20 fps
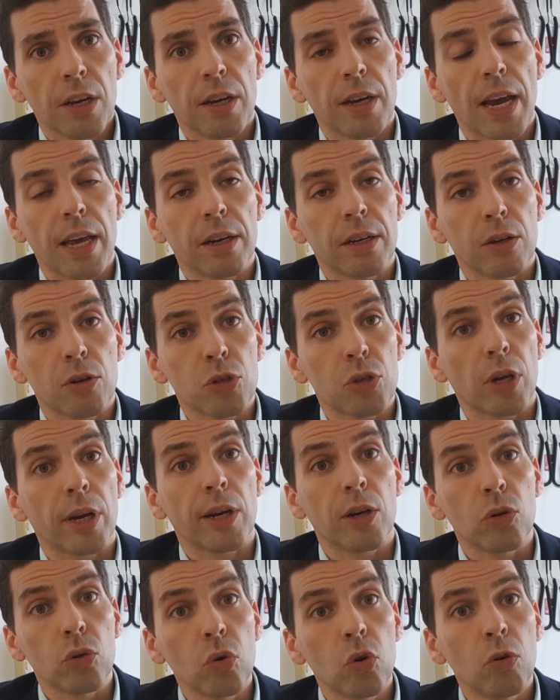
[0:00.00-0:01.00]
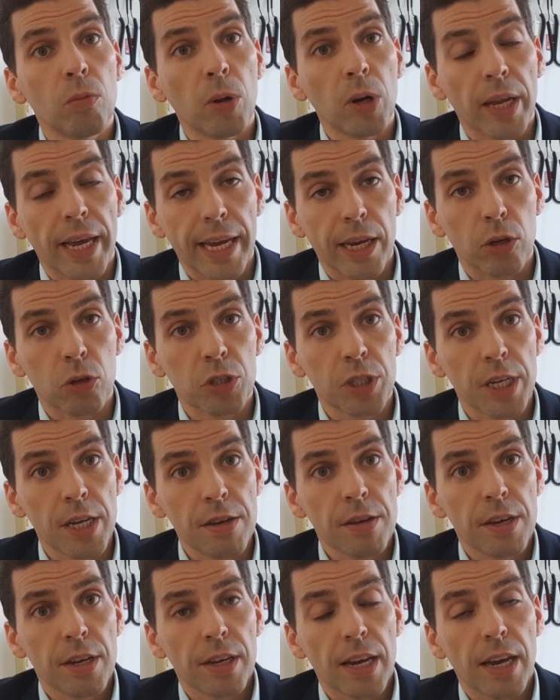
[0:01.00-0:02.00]
and there is a normal ALT,
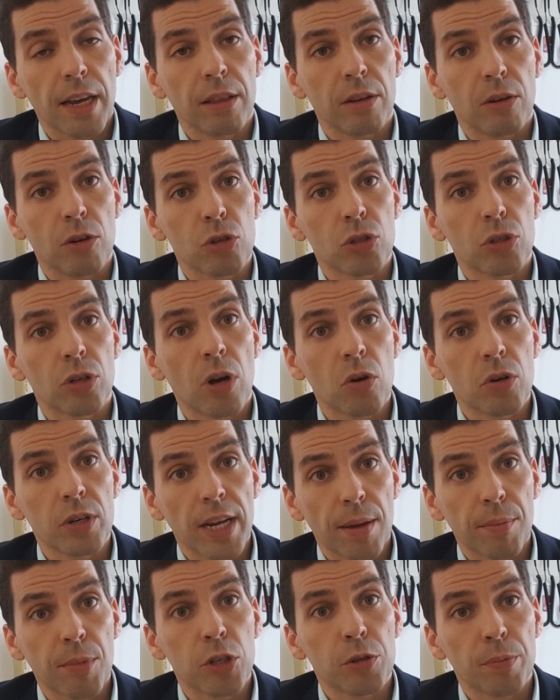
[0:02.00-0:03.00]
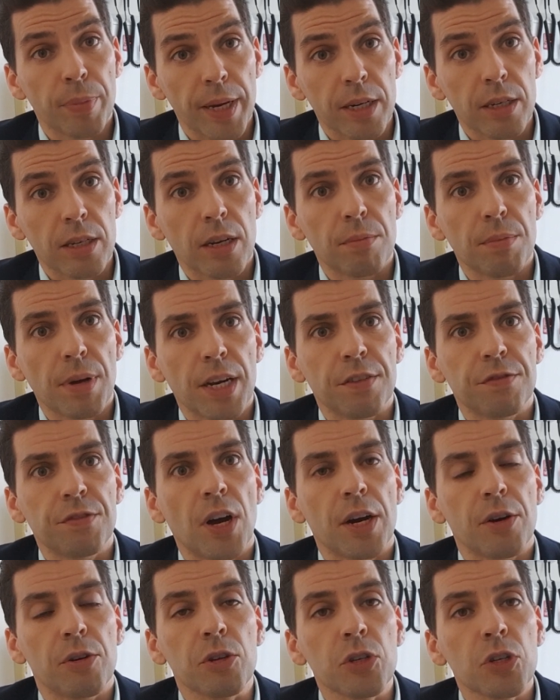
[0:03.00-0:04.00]
and there is no damage being done by the
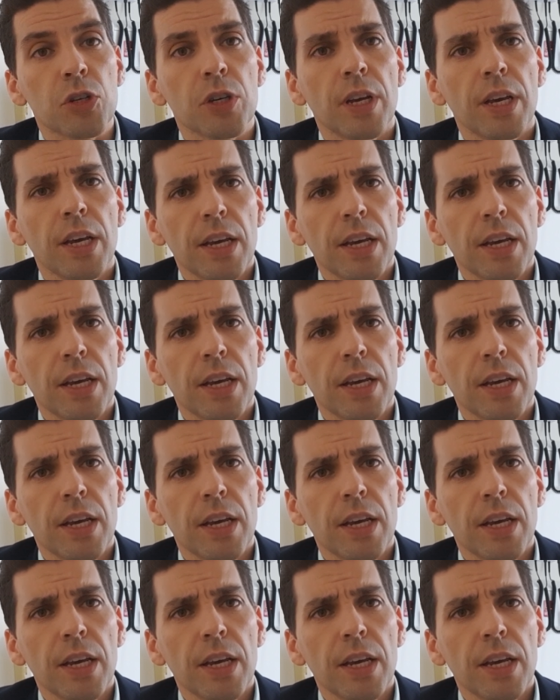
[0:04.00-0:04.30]
virus.